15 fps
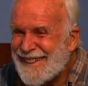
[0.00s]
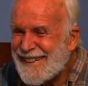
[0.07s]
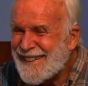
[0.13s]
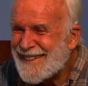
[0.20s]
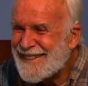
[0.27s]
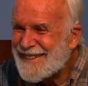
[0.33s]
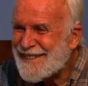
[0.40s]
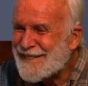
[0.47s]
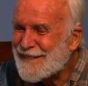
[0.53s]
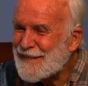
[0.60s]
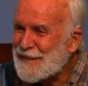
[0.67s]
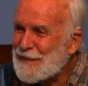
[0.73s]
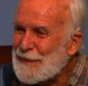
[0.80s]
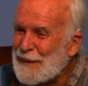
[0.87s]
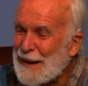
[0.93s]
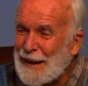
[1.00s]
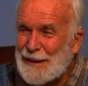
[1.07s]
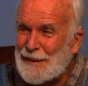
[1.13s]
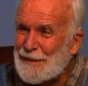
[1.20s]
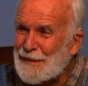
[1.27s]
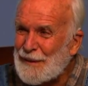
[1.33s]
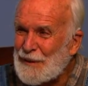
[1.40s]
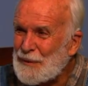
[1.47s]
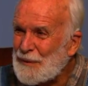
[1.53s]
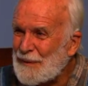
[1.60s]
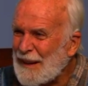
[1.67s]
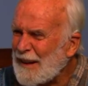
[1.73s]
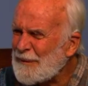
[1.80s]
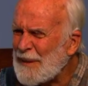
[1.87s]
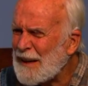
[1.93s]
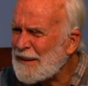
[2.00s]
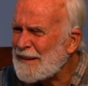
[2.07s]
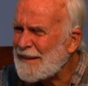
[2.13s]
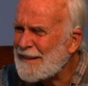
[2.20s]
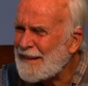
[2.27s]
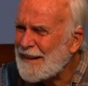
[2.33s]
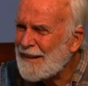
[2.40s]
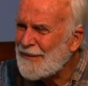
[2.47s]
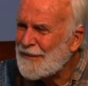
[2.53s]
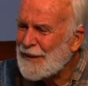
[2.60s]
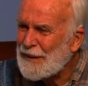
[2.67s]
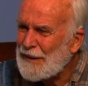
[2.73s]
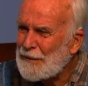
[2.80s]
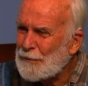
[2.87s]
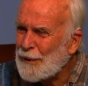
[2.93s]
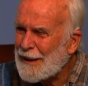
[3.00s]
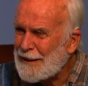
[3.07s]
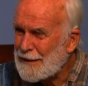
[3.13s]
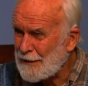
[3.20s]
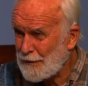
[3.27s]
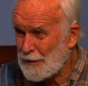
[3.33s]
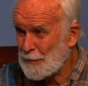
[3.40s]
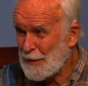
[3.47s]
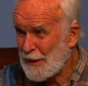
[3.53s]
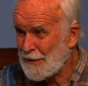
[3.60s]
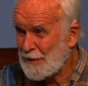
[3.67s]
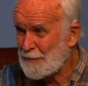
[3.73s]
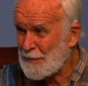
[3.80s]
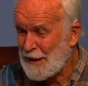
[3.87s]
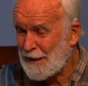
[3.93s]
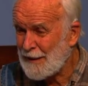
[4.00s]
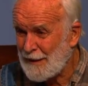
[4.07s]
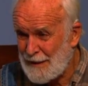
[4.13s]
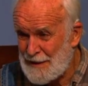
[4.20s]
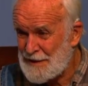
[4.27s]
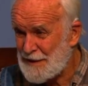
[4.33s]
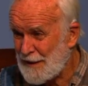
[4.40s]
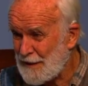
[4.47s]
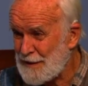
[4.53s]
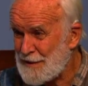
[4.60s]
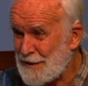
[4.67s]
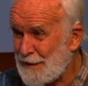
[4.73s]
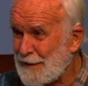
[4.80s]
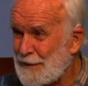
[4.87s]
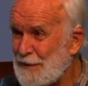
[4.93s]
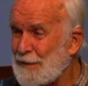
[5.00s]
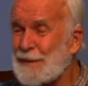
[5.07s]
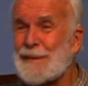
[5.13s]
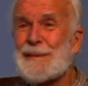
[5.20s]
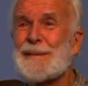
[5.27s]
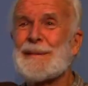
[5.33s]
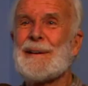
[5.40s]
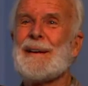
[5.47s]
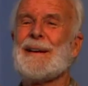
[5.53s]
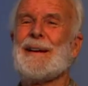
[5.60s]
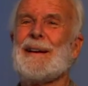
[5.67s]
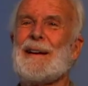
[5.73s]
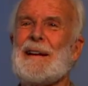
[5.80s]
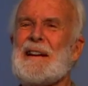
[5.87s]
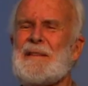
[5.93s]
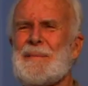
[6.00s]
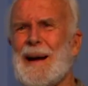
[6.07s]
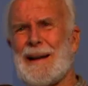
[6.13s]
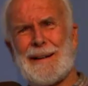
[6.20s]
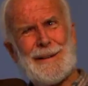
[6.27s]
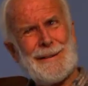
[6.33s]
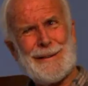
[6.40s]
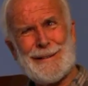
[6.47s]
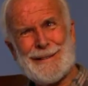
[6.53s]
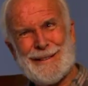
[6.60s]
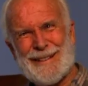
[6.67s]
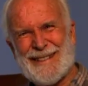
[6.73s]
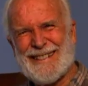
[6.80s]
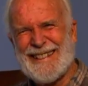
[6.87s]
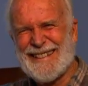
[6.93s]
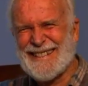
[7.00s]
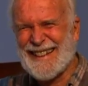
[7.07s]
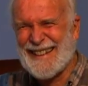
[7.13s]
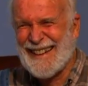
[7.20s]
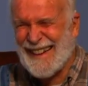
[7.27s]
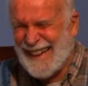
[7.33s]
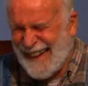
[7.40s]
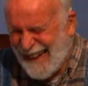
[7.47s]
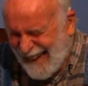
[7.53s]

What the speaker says: Yeah, I still do, but I'm not very regular about it. My eyesight's not too good. My hearing's not too good.